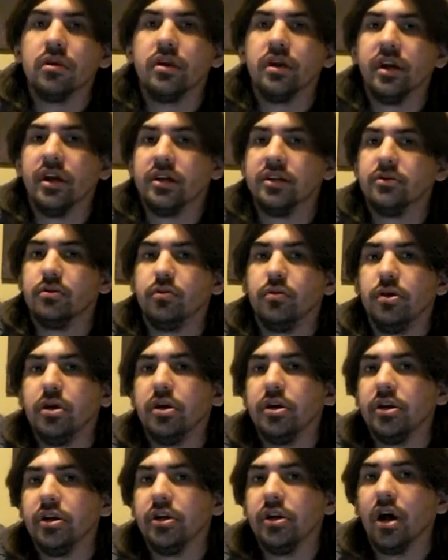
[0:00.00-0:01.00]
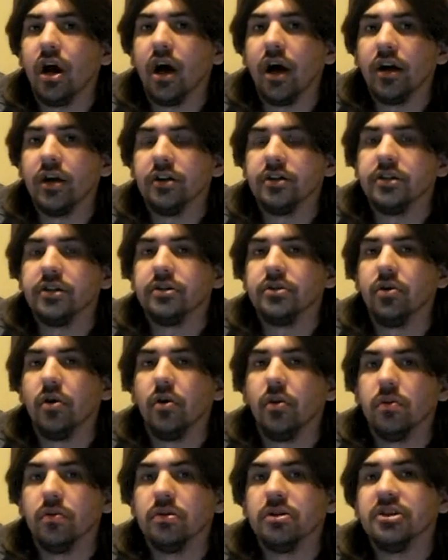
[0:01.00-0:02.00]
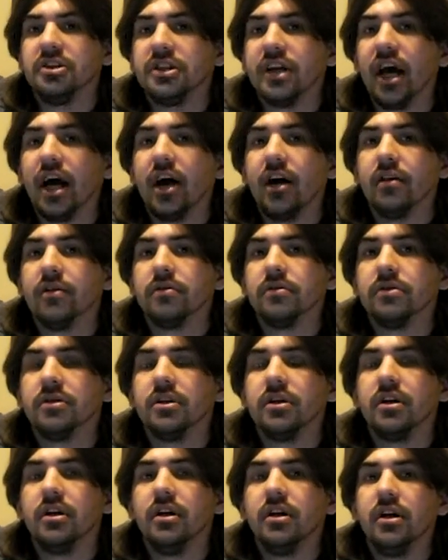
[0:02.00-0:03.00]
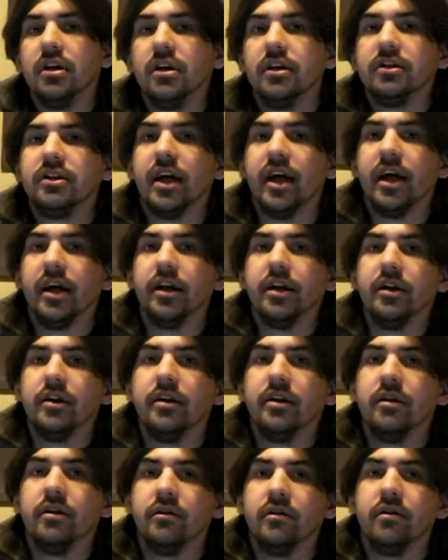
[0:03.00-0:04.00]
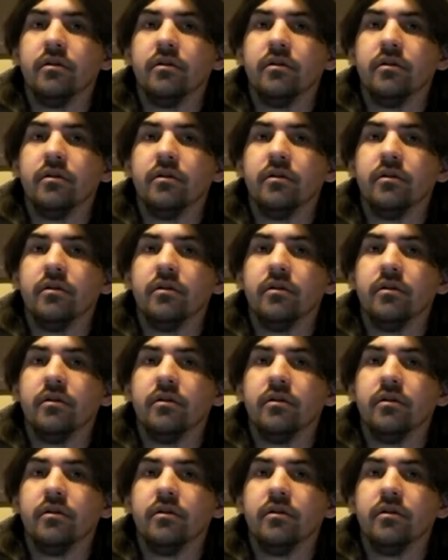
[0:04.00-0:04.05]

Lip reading: it's really not. It's its own sound than